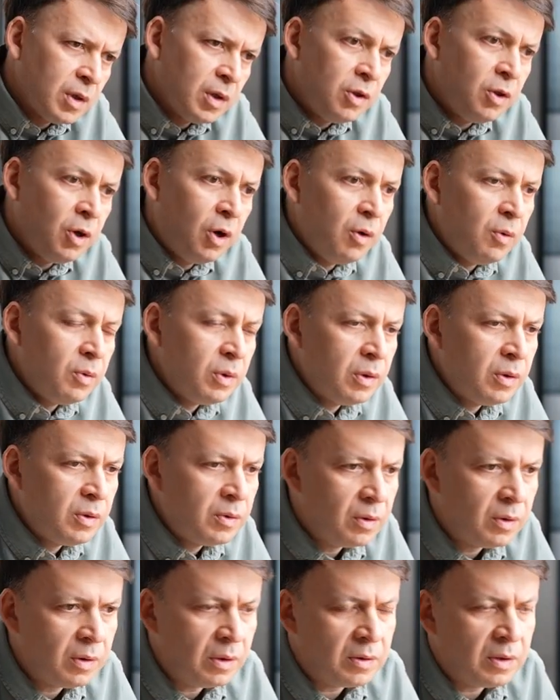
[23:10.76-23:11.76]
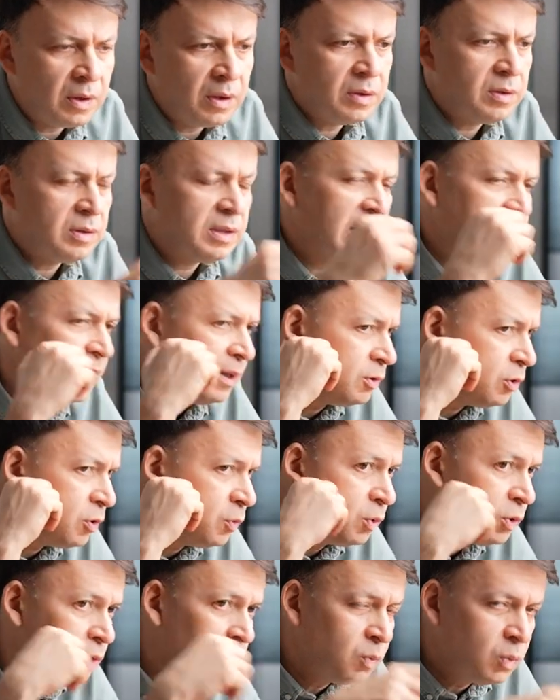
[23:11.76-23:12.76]

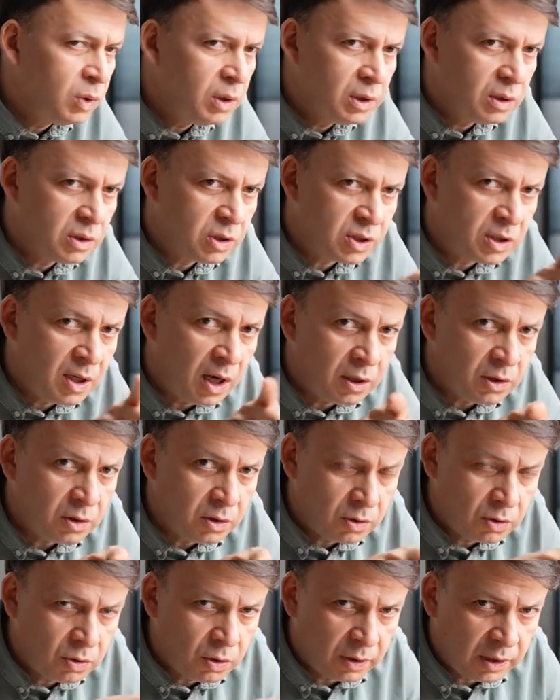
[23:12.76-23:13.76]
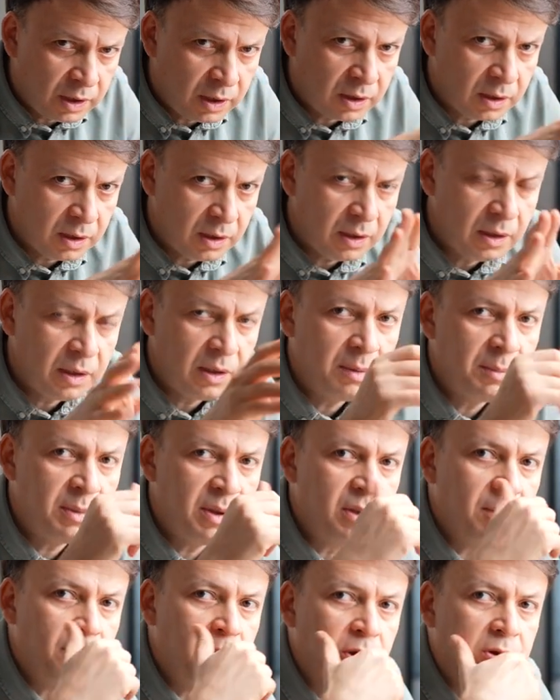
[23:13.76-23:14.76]
You will start talking in a
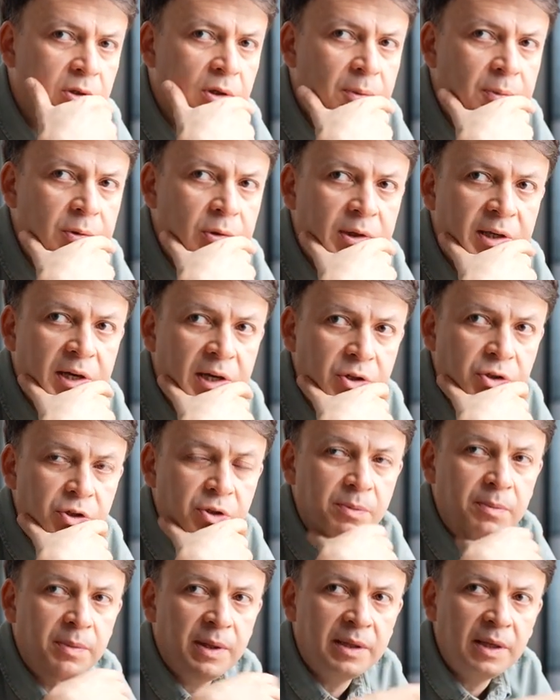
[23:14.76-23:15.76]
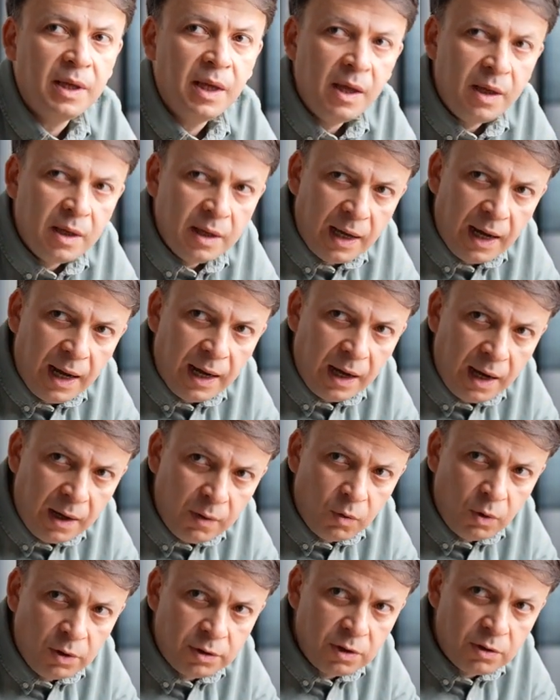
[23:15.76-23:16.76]
minute about communication, but I
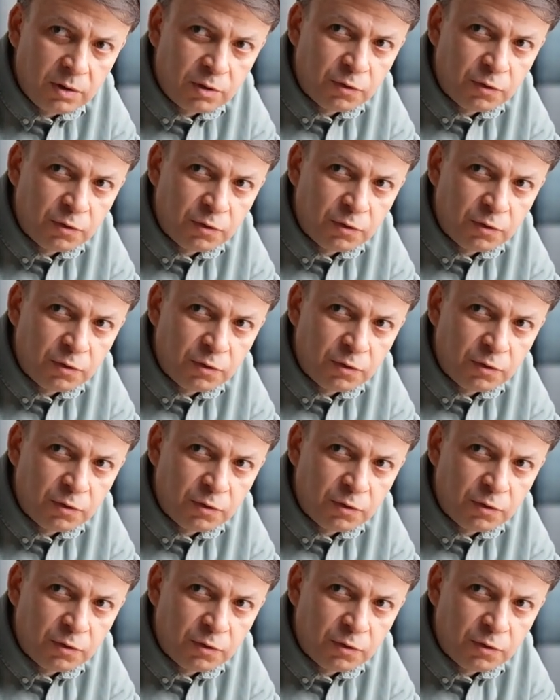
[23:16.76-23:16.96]
wanted to